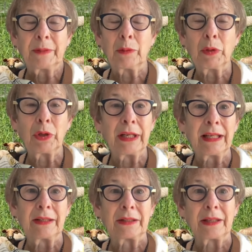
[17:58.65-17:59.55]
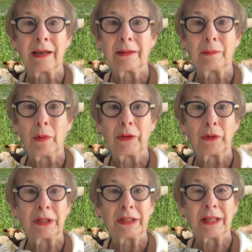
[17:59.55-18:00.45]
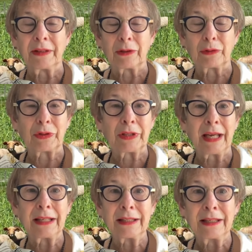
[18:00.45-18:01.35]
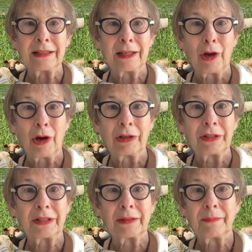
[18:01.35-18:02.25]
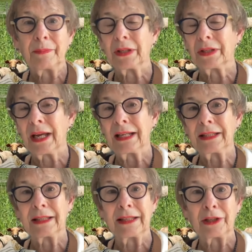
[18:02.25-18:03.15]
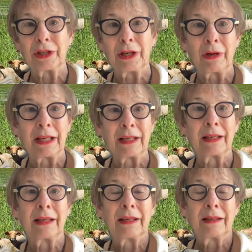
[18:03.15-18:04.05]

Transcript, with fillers: communities, um, whether it's in the social sciences, the arts, the sciences, engineering,